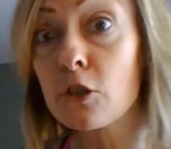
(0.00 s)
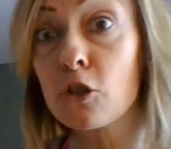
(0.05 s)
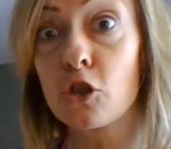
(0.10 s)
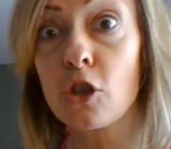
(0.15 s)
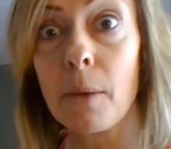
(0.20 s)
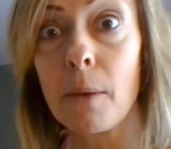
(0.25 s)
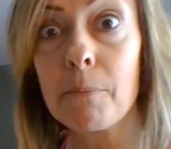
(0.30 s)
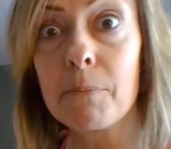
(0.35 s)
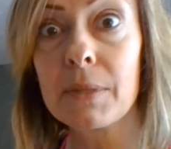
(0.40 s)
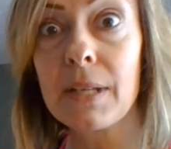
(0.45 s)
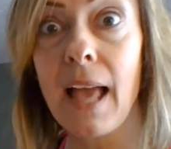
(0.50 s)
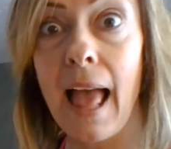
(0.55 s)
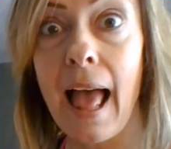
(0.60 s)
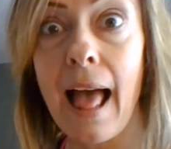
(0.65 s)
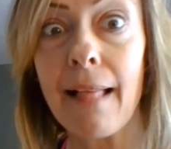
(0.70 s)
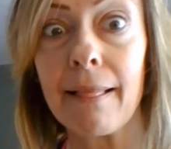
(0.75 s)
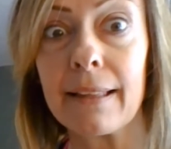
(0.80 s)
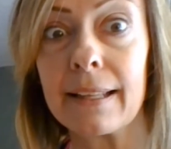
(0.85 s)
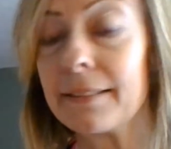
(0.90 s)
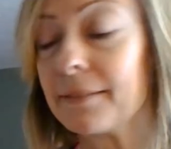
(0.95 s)
jumped
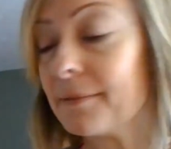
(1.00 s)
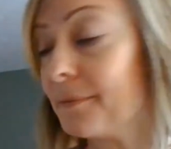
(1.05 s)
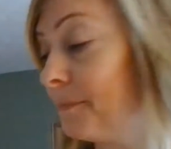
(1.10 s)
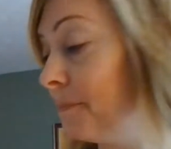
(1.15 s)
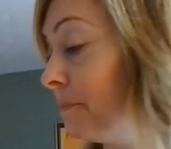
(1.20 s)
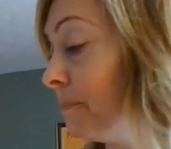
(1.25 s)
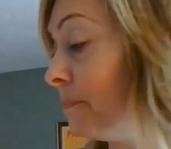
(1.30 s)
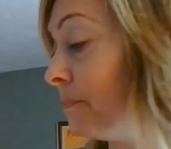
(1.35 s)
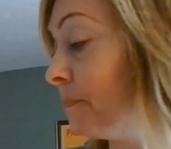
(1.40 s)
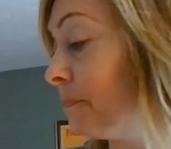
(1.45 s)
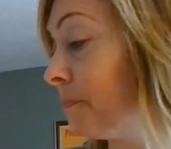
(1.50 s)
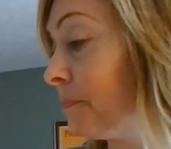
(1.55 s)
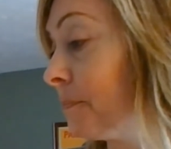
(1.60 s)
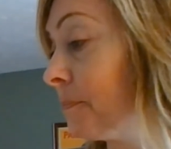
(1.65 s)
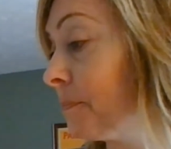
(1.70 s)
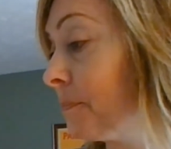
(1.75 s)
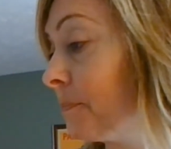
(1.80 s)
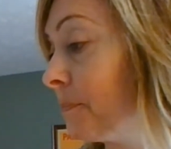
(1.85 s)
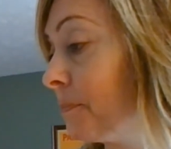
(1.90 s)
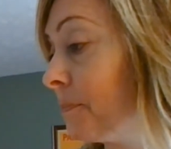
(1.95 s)
Helen.
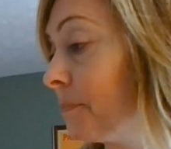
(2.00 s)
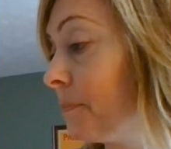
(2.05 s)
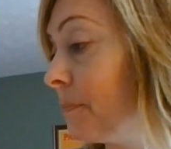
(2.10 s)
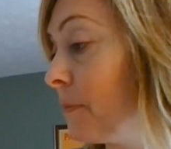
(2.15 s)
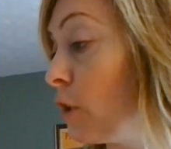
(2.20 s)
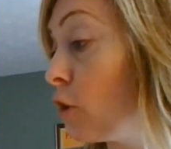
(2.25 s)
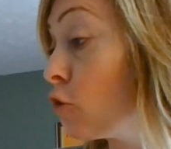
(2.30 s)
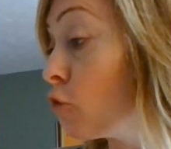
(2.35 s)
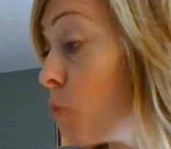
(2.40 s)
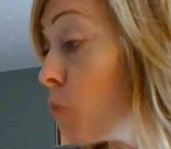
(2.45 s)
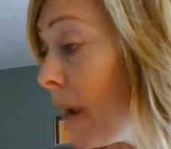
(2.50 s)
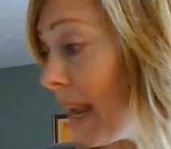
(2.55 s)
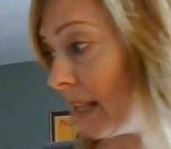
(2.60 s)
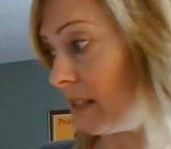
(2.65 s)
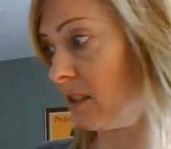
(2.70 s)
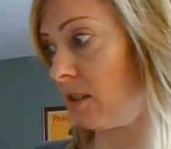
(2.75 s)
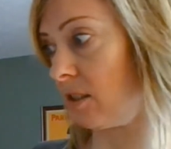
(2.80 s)
"Great